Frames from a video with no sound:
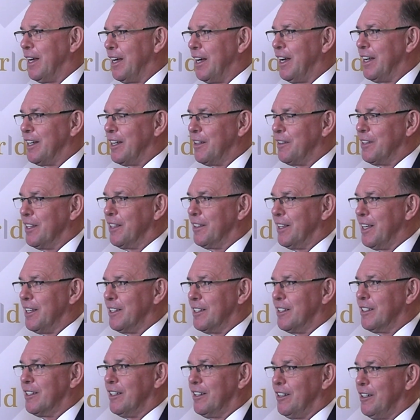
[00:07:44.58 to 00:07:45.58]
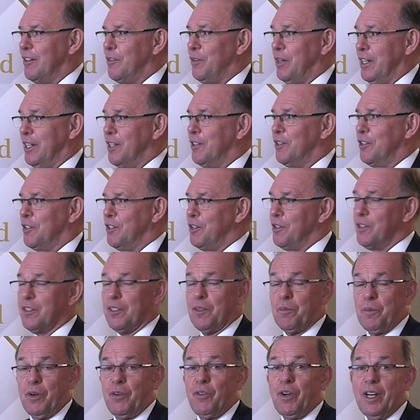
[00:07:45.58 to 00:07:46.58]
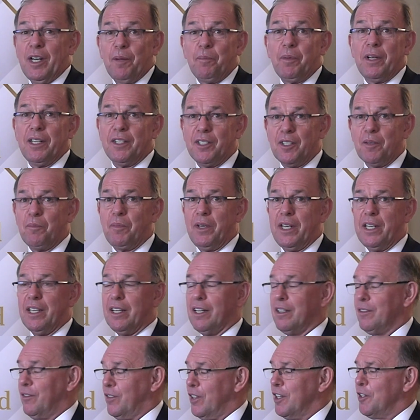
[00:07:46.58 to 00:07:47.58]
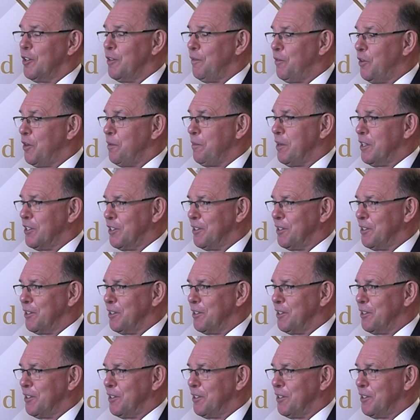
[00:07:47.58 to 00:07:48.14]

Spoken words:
And I think that's really good news, and we're really pleased to be here, and thank you very much.